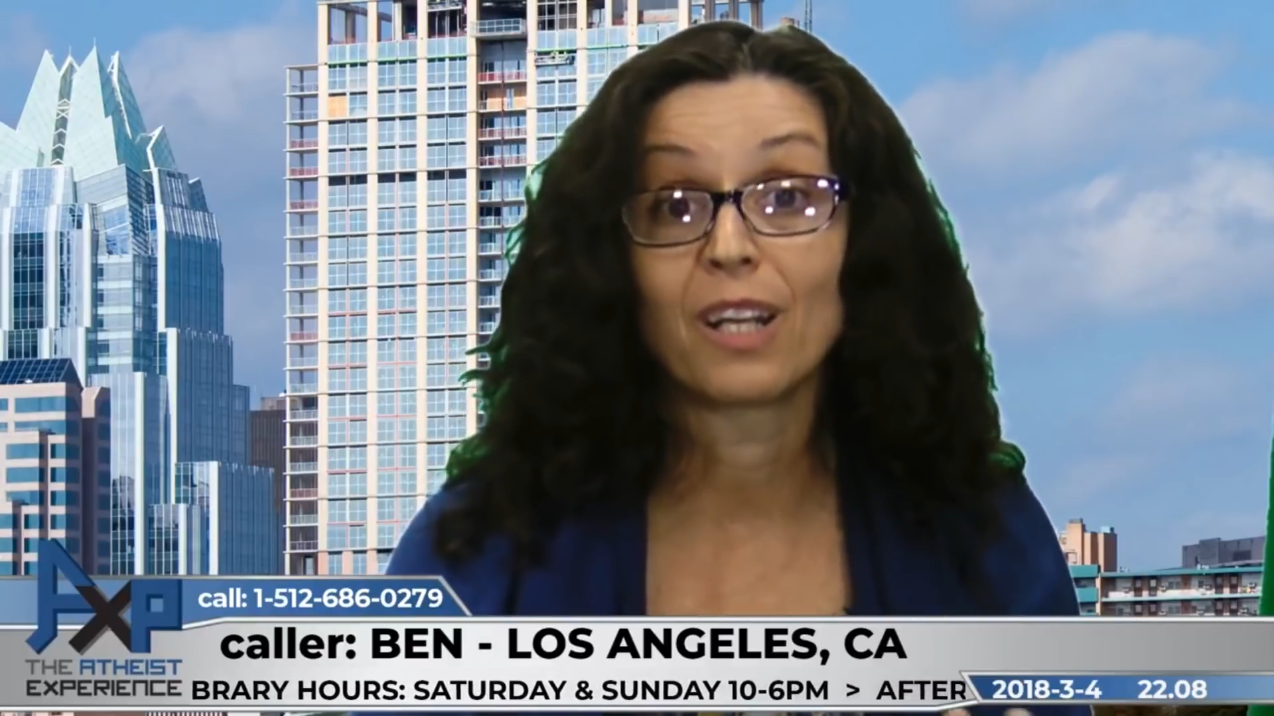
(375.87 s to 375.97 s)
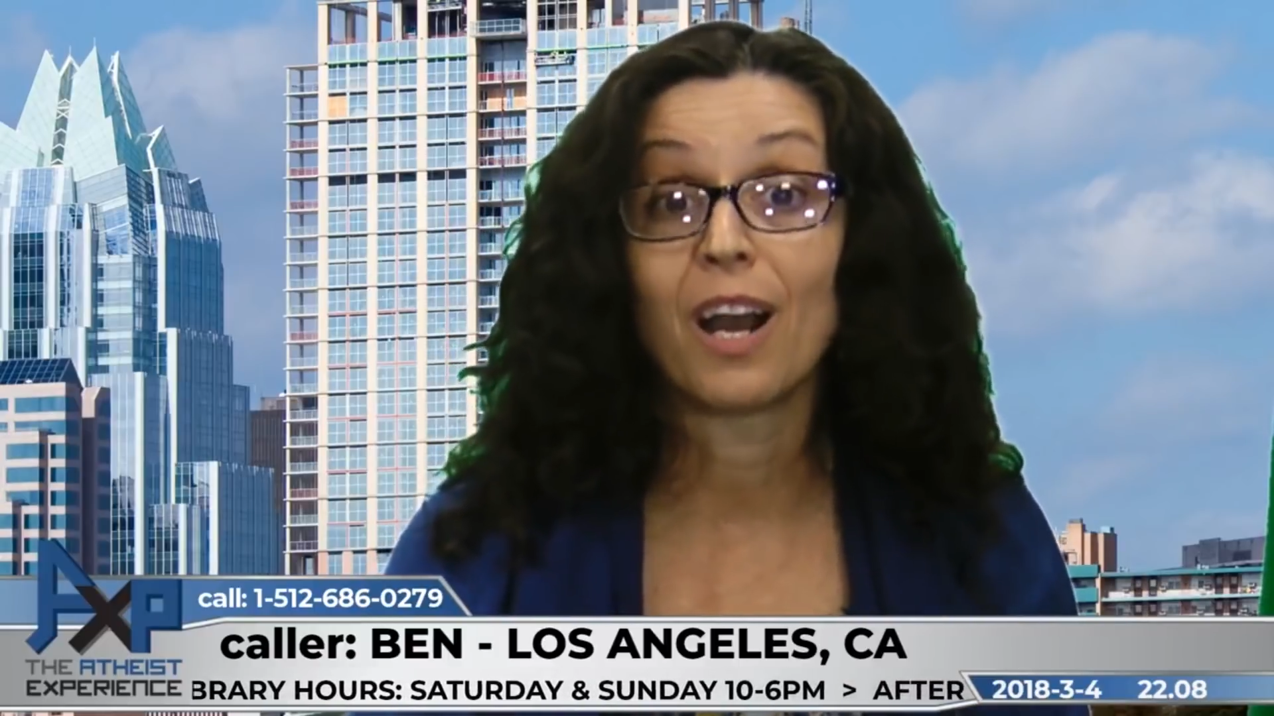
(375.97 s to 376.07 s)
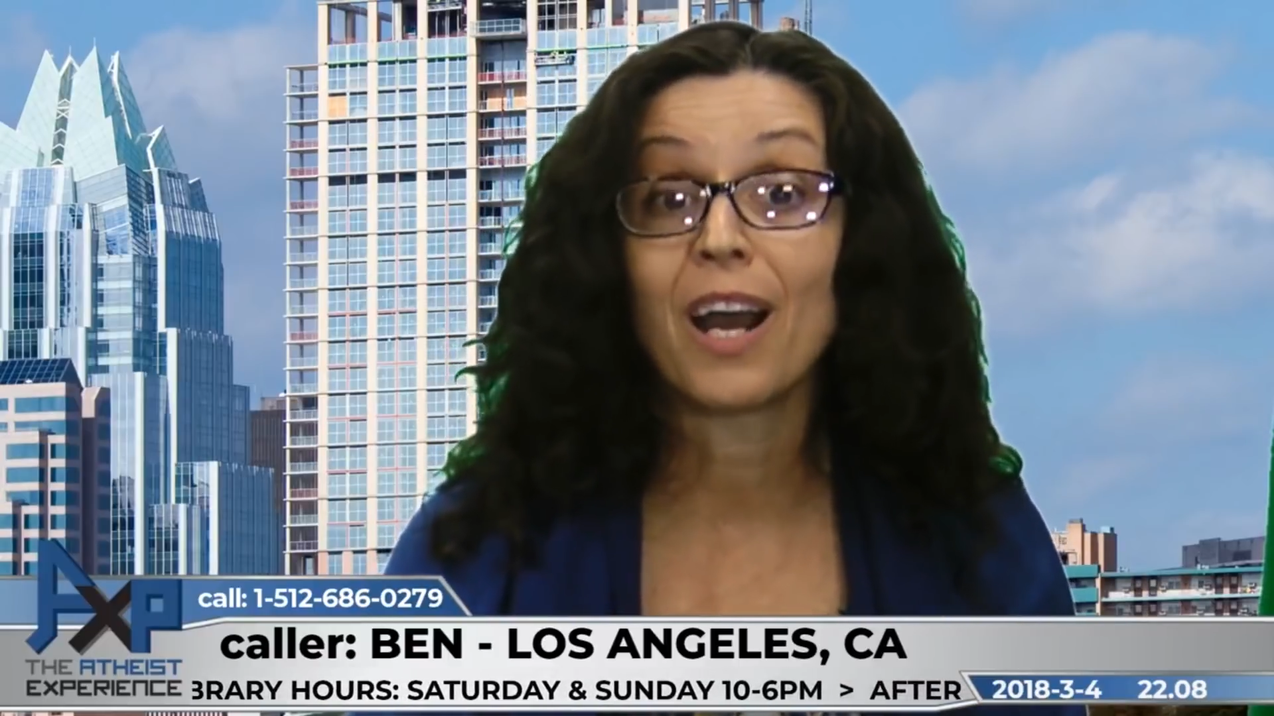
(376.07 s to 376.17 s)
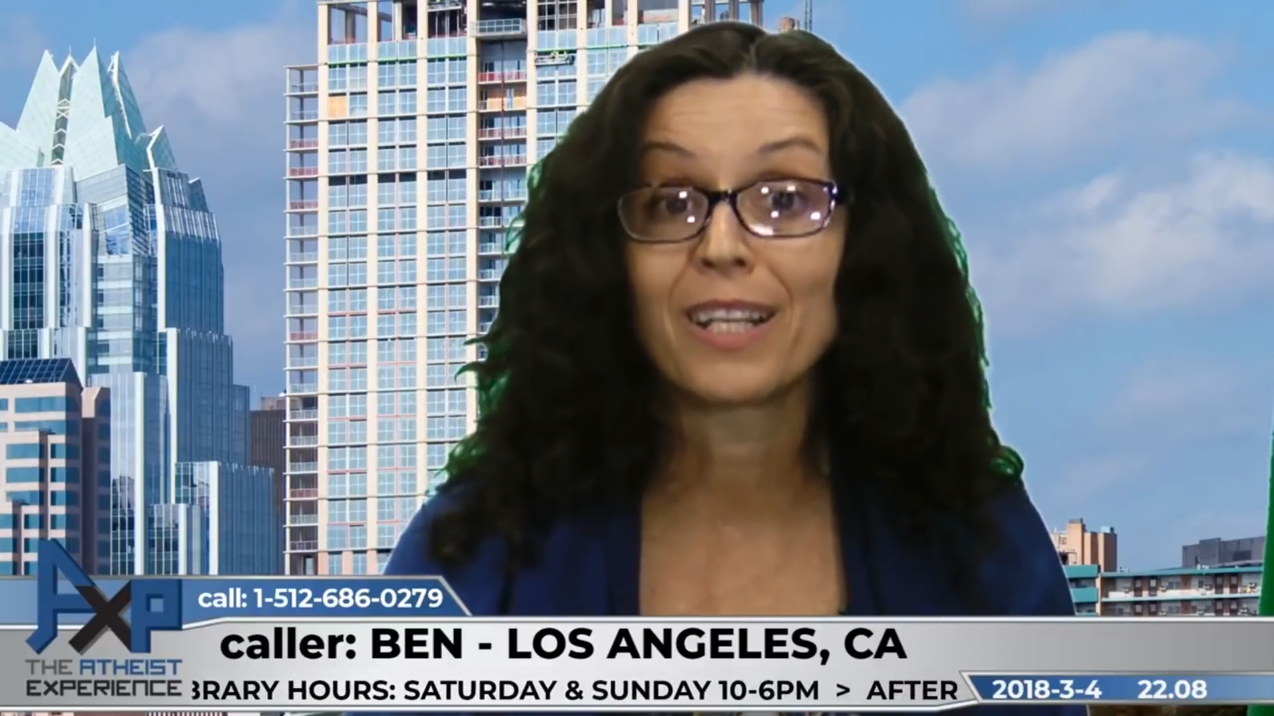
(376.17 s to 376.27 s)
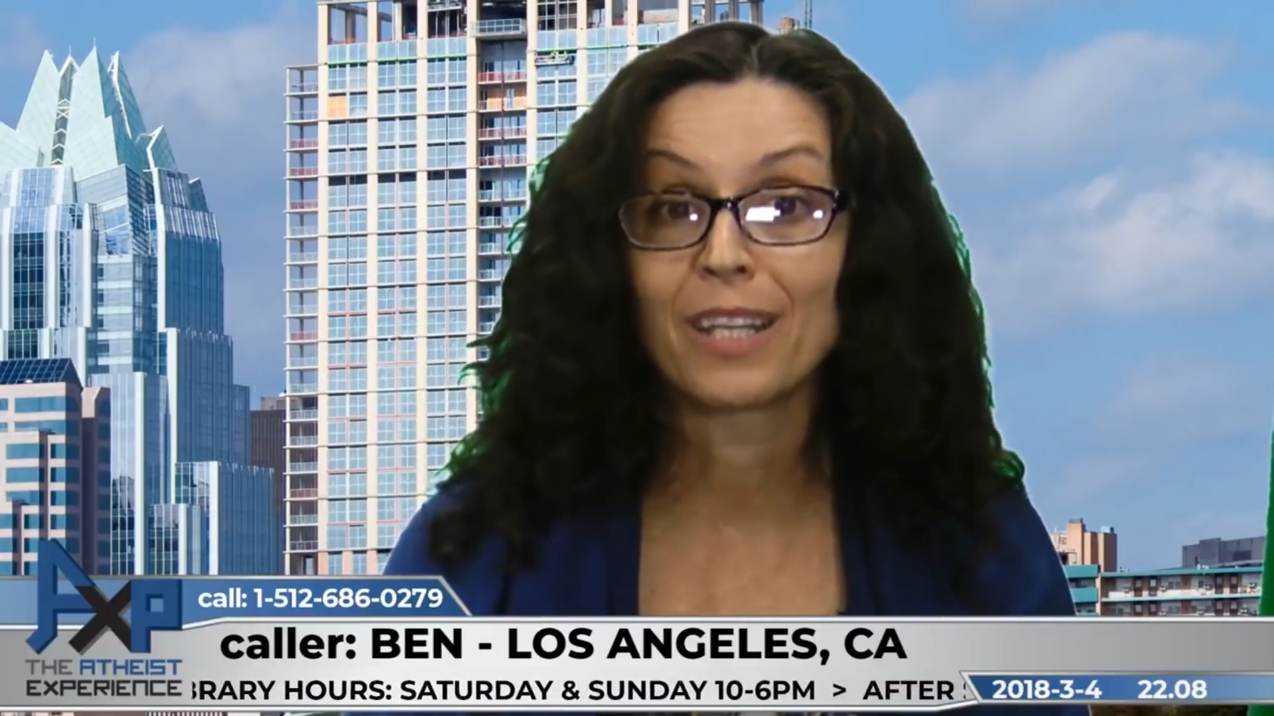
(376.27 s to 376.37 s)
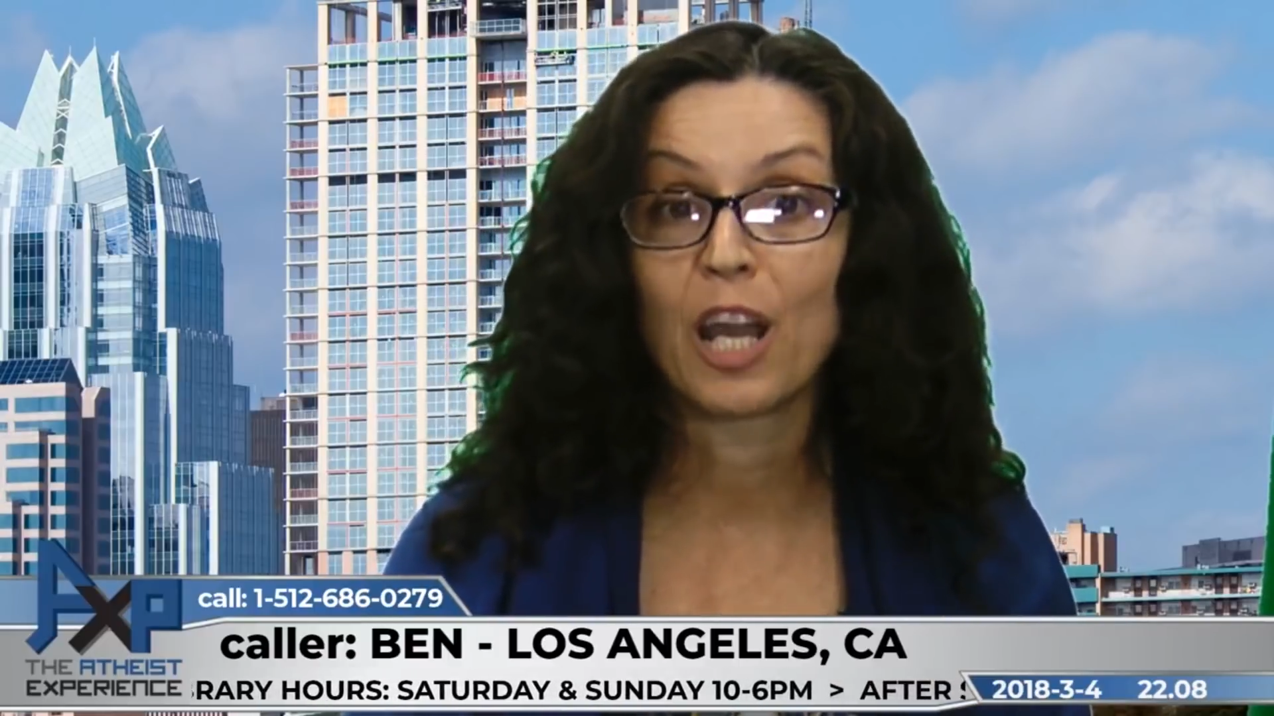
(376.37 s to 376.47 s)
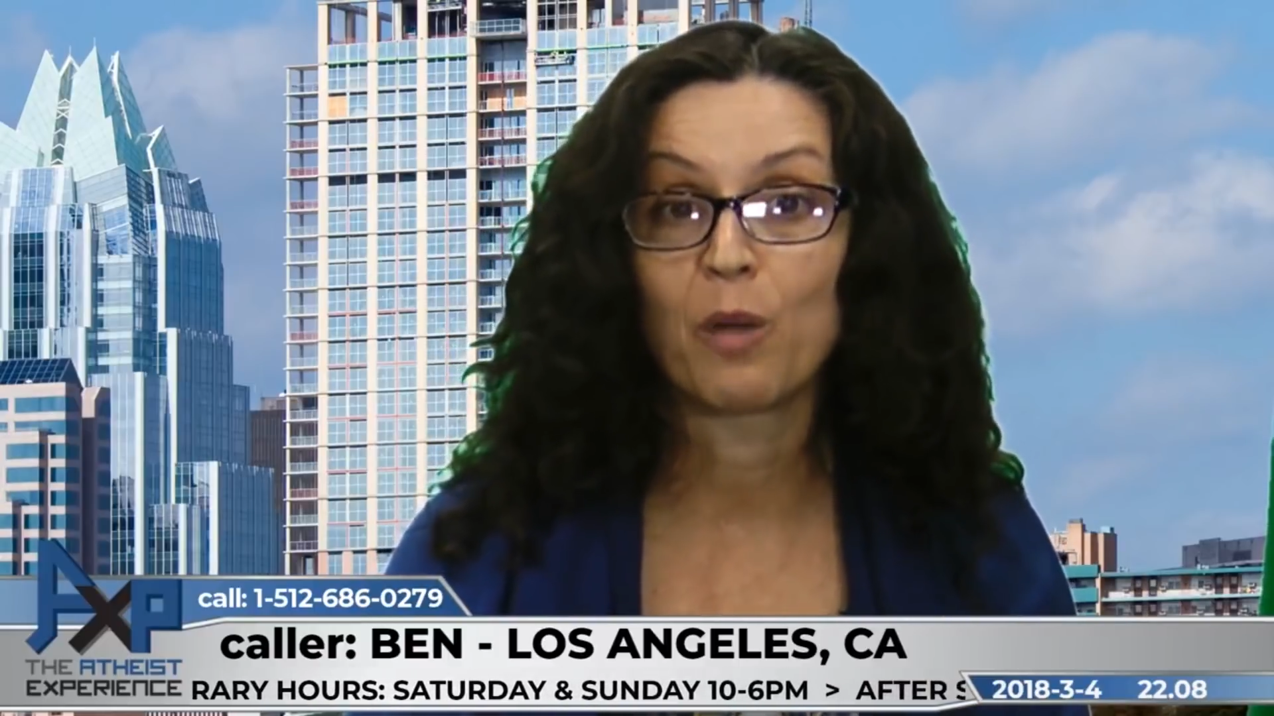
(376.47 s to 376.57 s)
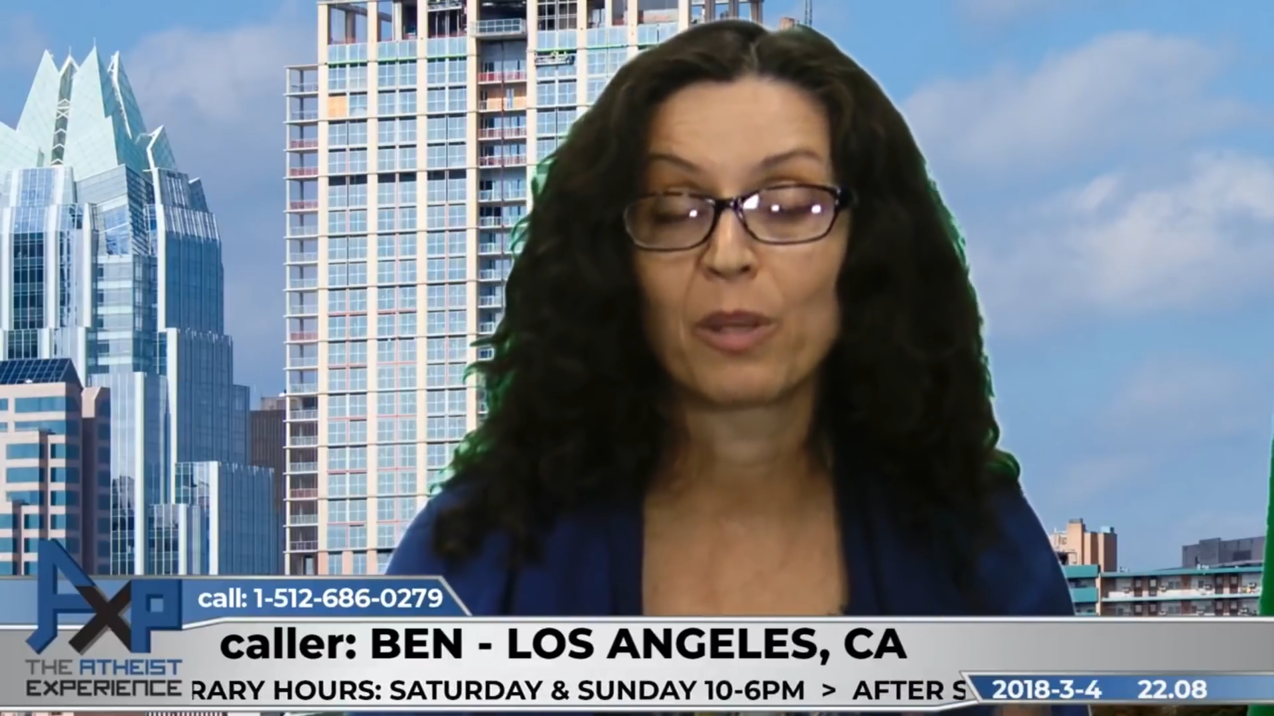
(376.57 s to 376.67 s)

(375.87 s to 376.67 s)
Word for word: God now,